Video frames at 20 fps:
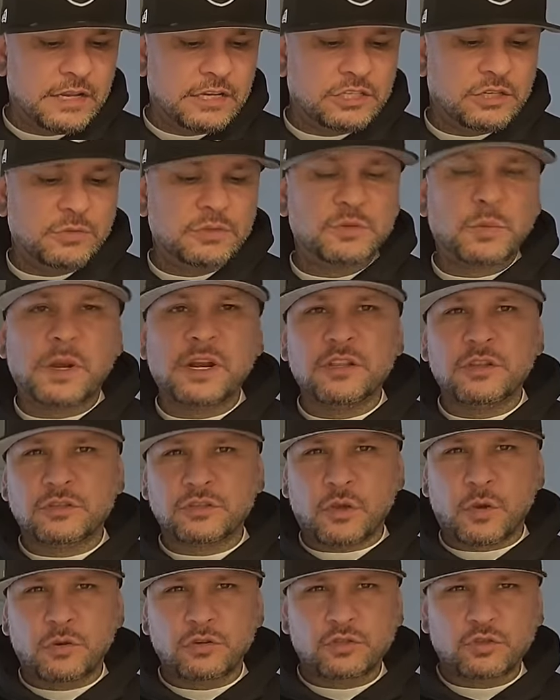She was one of
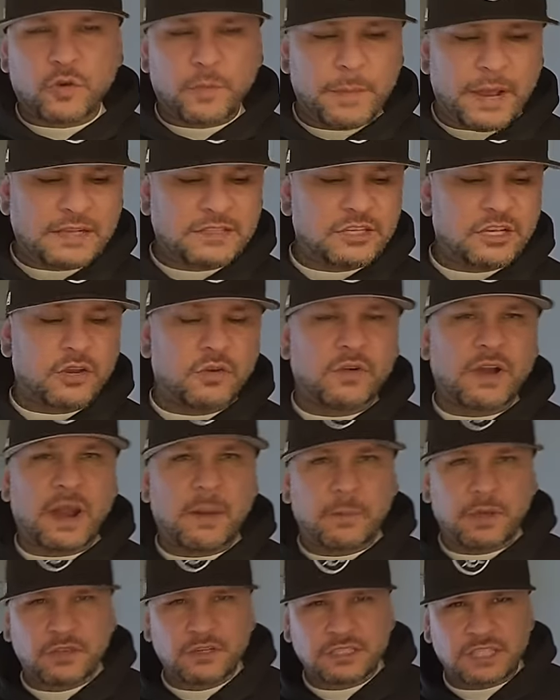those old school Mexican
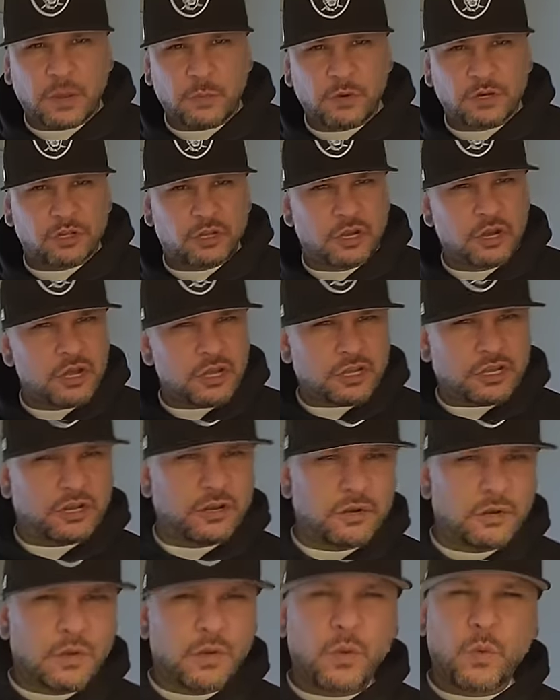grandmothers that would
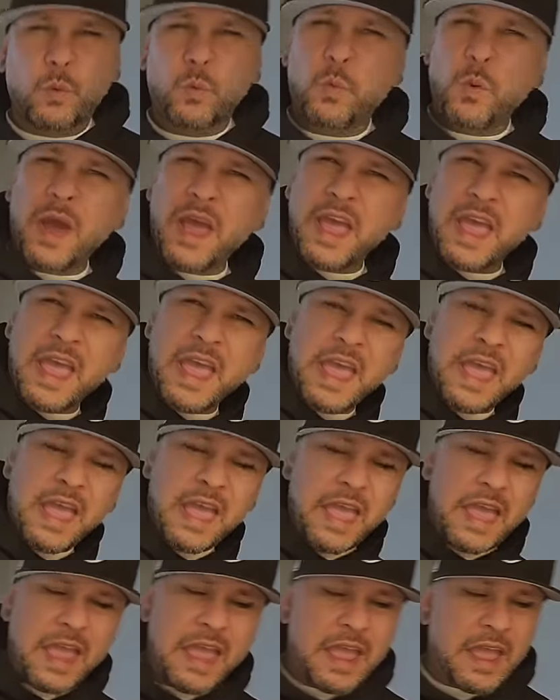cook
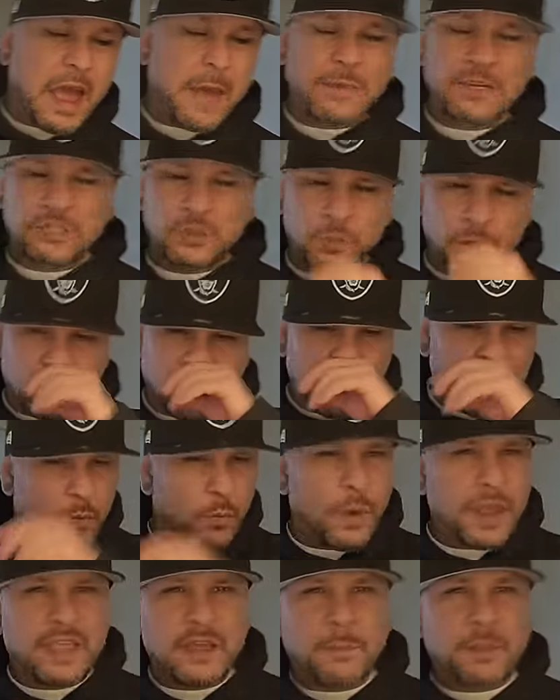she would
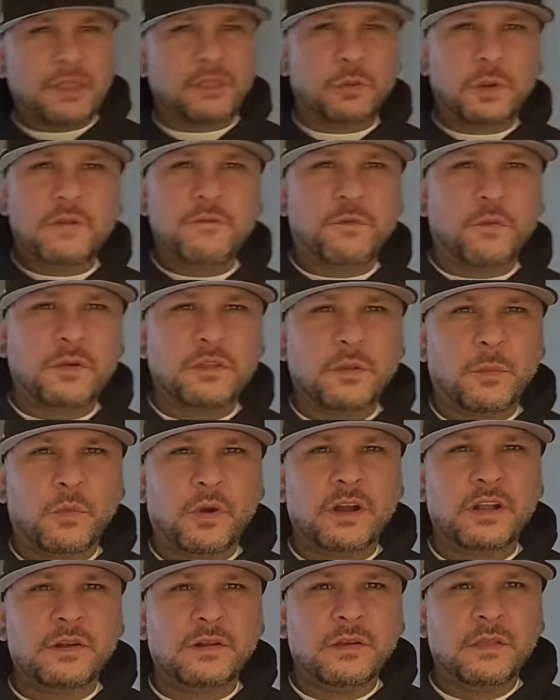wake up at 3-4 in the
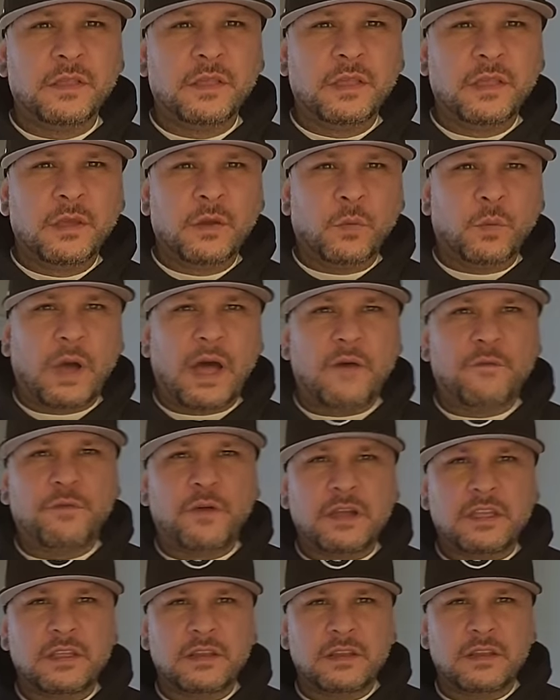morning while
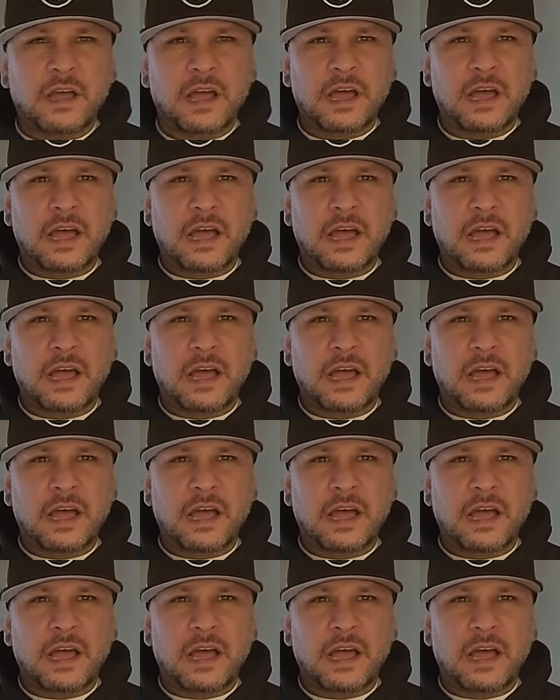fucking